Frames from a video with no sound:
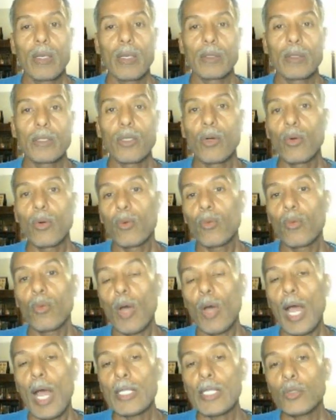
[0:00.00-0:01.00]

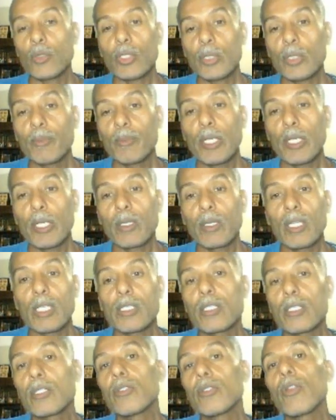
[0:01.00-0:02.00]
So as we speak,
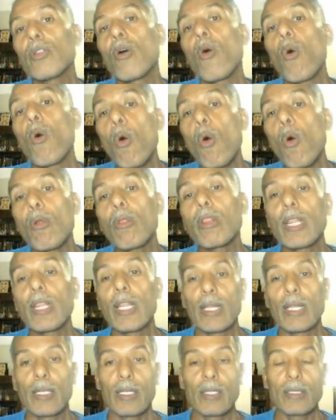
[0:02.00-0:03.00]
the whole
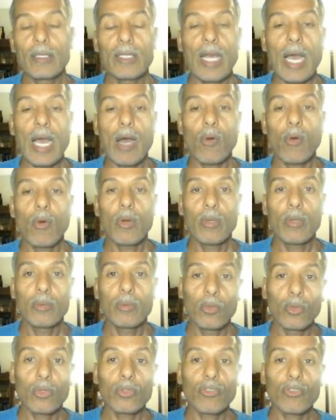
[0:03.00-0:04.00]
thing now,
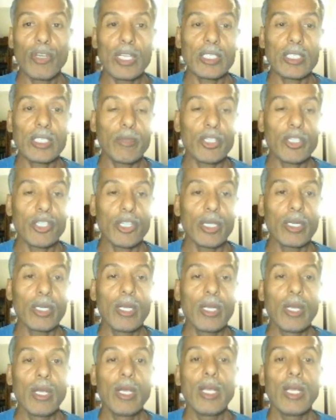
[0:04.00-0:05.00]
neurotransmission,
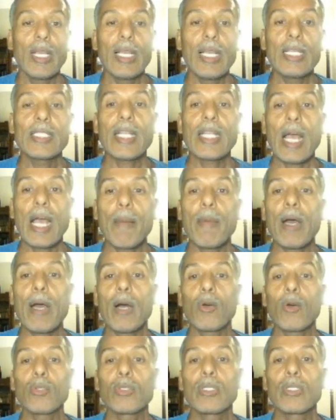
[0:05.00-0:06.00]
is
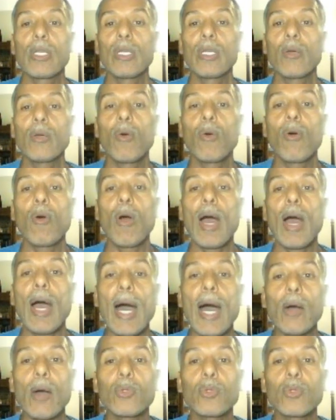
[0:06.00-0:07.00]
about
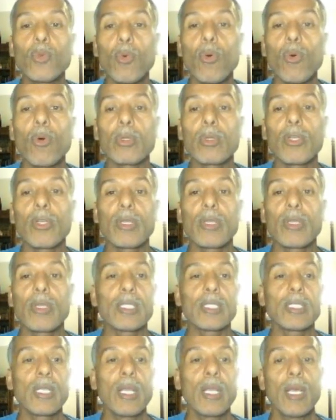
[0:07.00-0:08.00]
how to alter
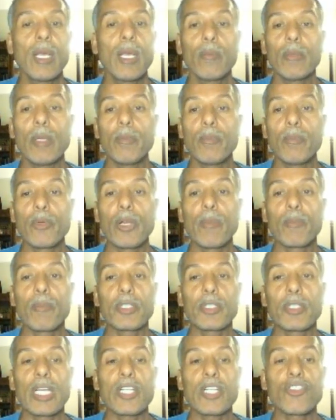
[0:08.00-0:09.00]
this membrane
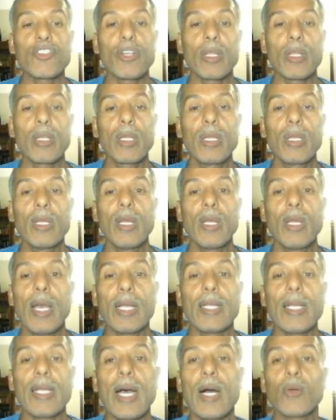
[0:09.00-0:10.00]
potential
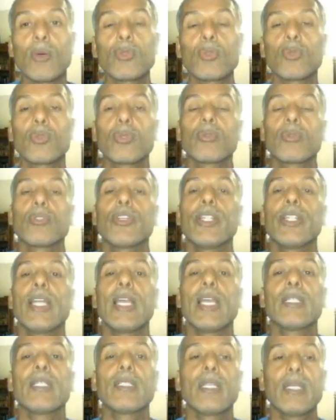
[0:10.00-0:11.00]
and how to
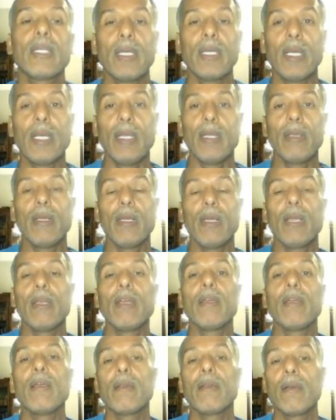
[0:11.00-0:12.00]
create
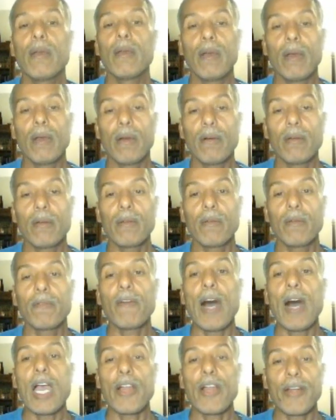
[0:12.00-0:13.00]
a
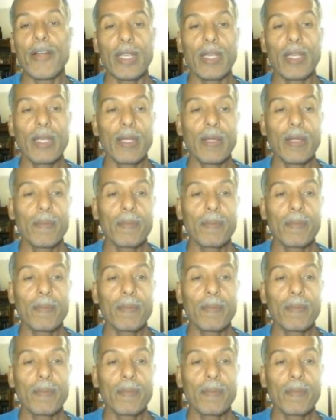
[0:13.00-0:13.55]
firing.